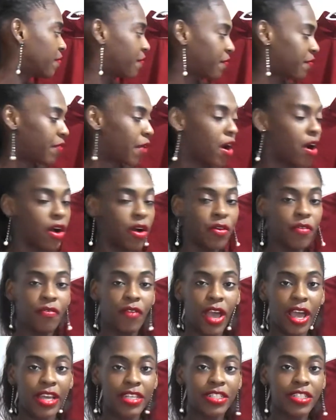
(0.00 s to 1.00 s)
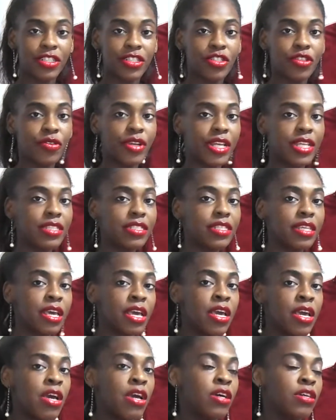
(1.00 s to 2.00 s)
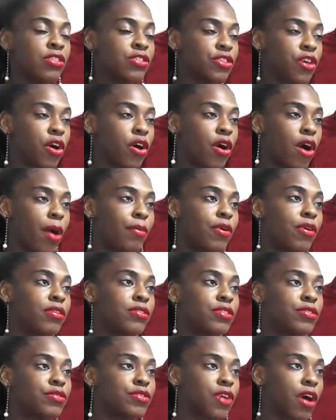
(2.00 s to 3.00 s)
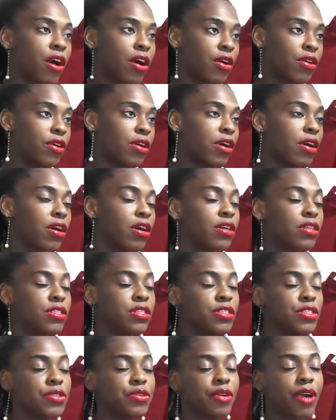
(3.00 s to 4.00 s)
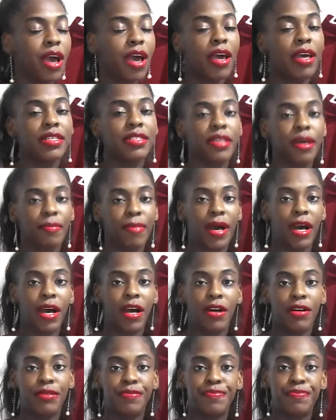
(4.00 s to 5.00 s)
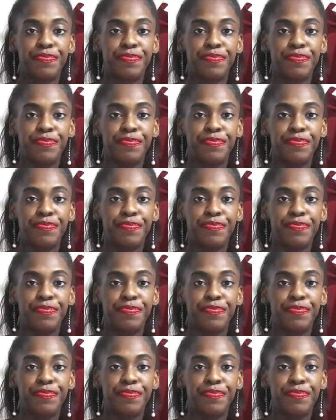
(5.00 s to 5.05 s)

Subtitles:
fall fashion trends. So I'm going to talk to you guys about